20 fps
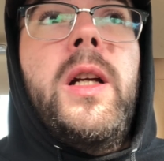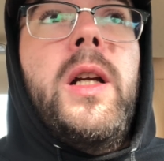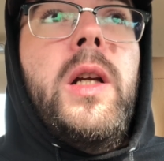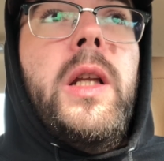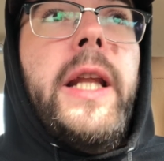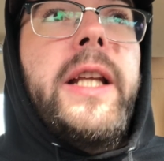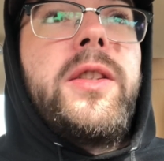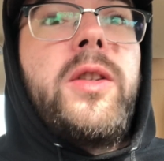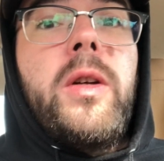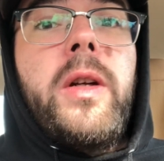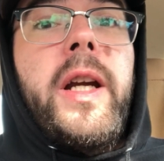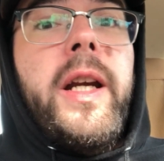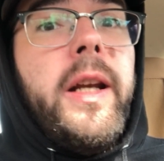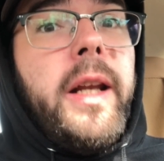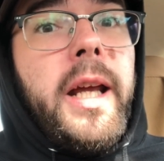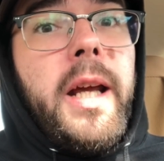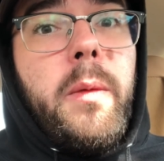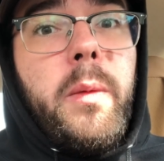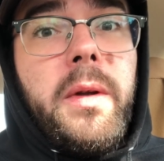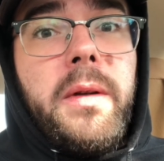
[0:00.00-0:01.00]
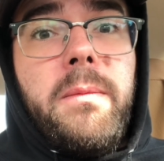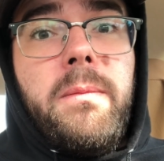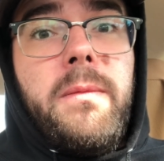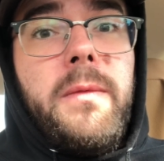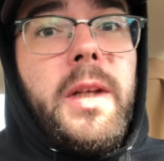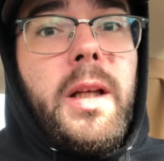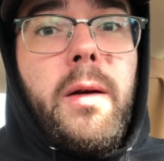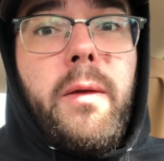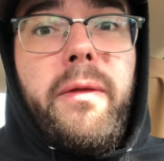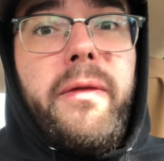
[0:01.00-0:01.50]
They start getting hit with,
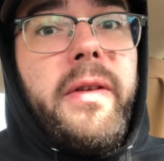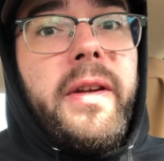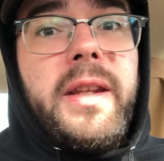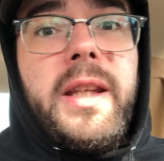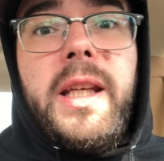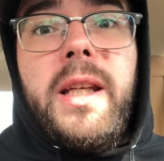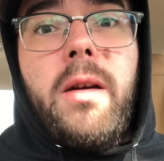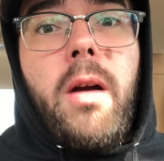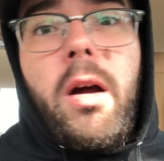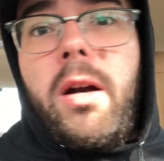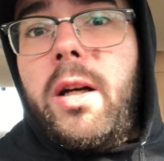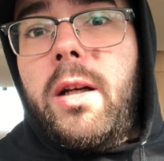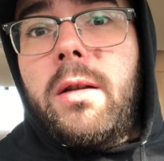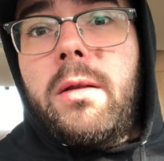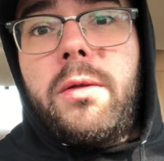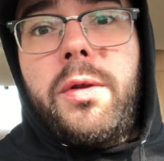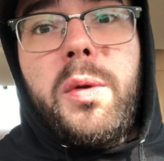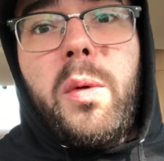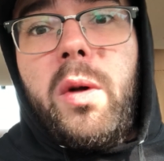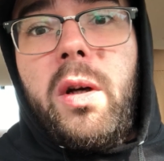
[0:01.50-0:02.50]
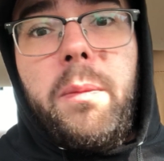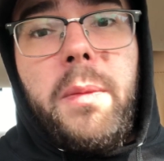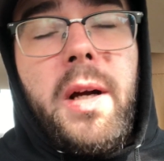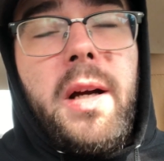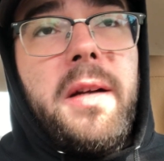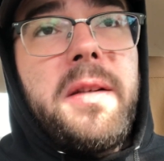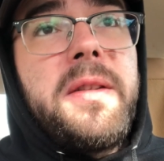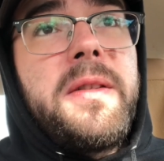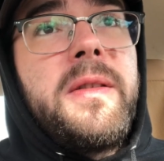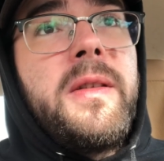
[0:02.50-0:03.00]
50, 100, 200
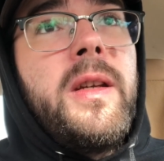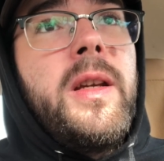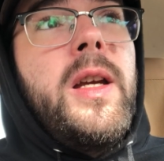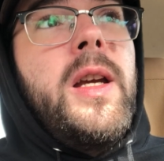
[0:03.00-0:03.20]
bucks.